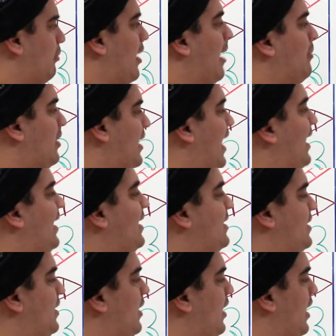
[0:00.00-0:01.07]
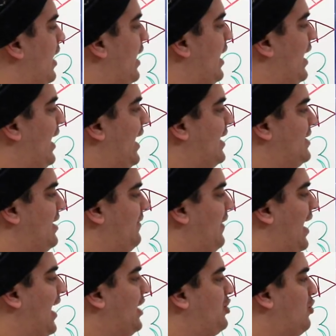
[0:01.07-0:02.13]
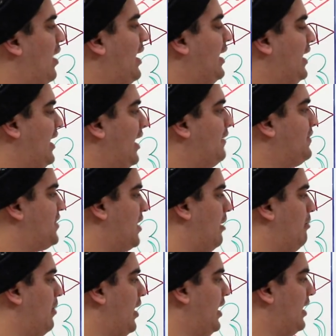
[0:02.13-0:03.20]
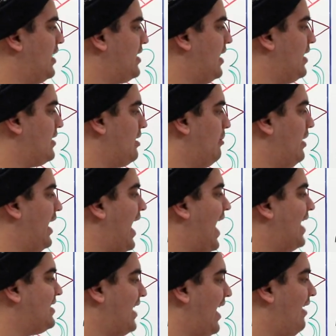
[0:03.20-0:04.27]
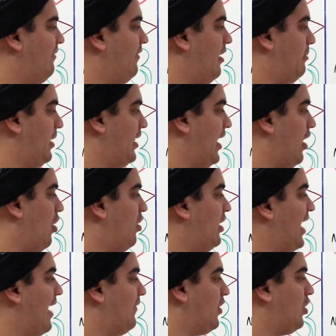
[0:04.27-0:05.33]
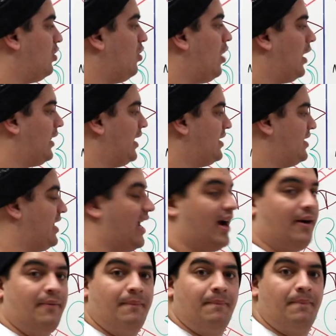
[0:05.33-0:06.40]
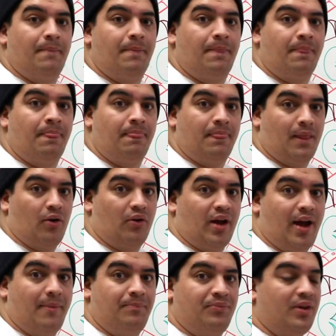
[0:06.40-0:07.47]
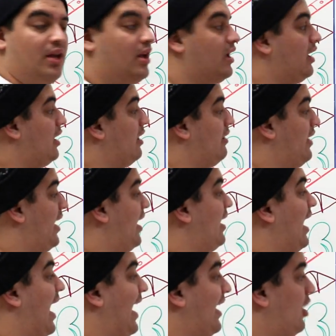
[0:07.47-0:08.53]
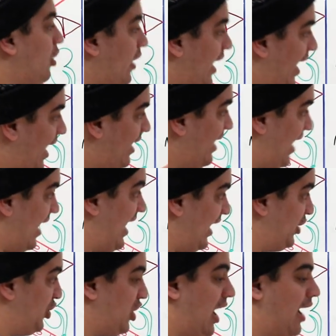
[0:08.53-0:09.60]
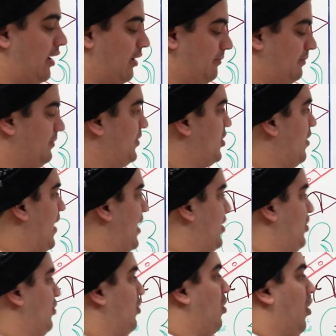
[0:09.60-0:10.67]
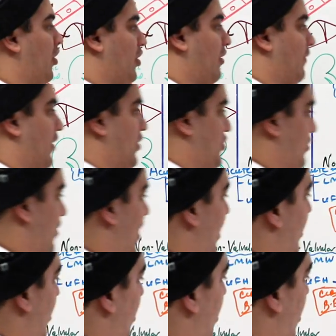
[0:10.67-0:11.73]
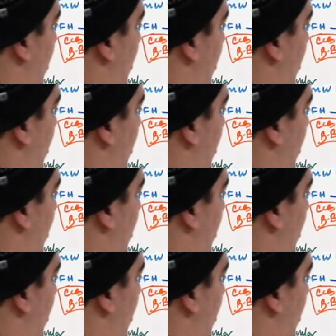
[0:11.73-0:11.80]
Problem with that is is if I try to give somebody, let's say that somebody has AFib and they already have a clot that's there. Okay? Then I go ahead and I shock them. So I do cardioversion, right?